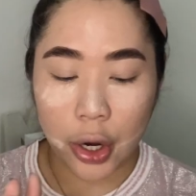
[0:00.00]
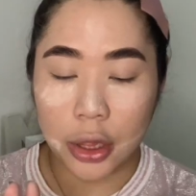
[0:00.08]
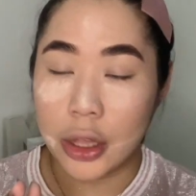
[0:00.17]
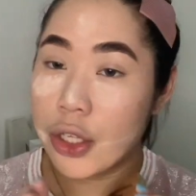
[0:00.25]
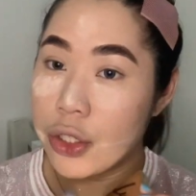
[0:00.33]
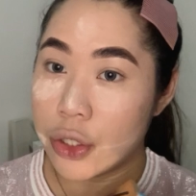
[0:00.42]

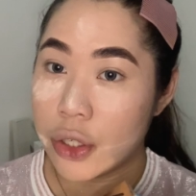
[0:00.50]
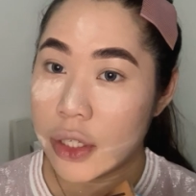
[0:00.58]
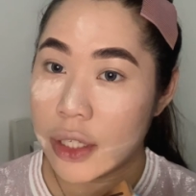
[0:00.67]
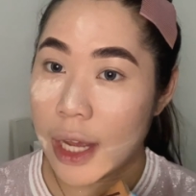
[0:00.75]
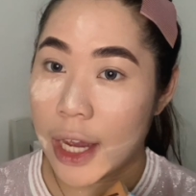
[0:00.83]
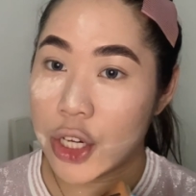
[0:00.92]

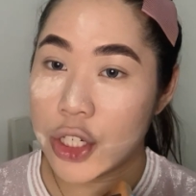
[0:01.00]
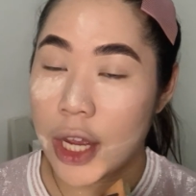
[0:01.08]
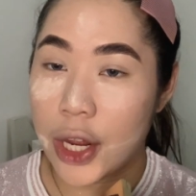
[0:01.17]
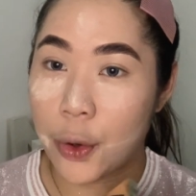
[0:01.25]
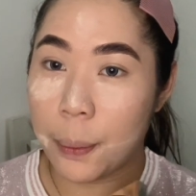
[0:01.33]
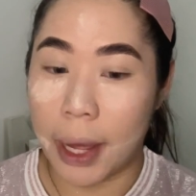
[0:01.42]
Lustrous
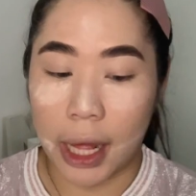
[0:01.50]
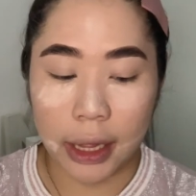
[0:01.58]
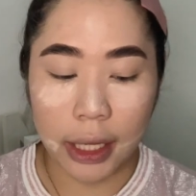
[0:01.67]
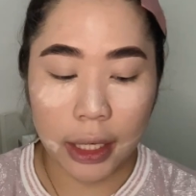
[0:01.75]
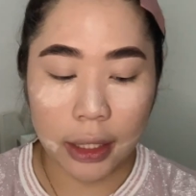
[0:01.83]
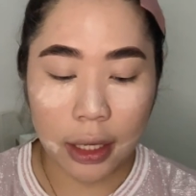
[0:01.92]
eyeshadow
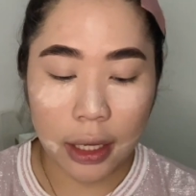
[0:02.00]
palette.